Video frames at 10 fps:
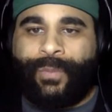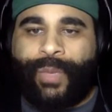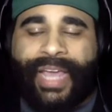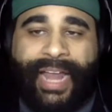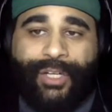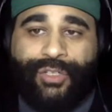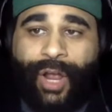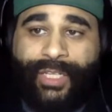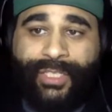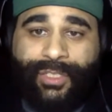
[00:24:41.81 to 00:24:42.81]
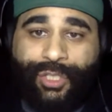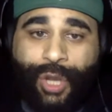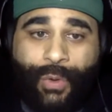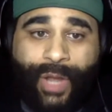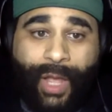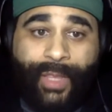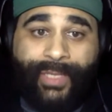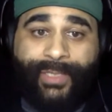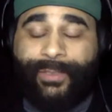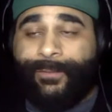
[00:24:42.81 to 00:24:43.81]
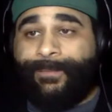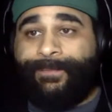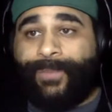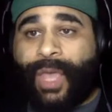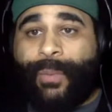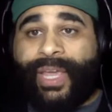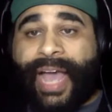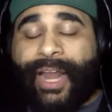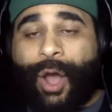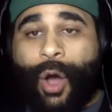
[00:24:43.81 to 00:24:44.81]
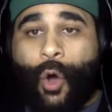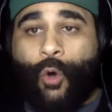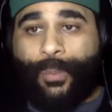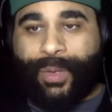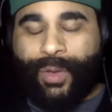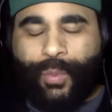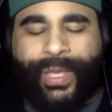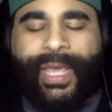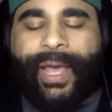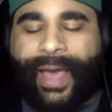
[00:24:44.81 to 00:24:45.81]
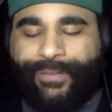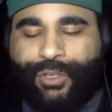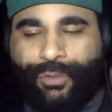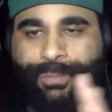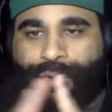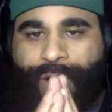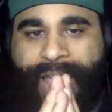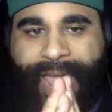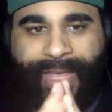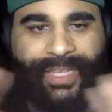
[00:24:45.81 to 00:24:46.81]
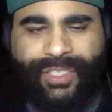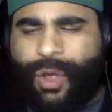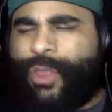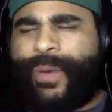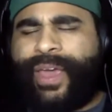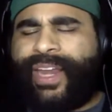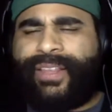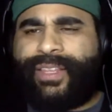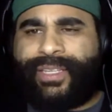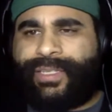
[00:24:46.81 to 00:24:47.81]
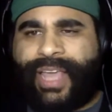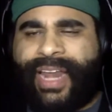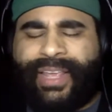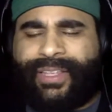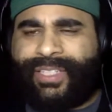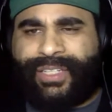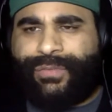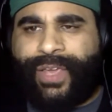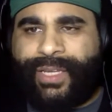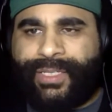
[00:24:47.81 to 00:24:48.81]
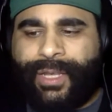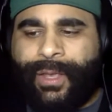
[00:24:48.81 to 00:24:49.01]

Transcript: We got to trust Joe Douglas, and we got to hope. We have to pray. This is the only way any of this gets fixed.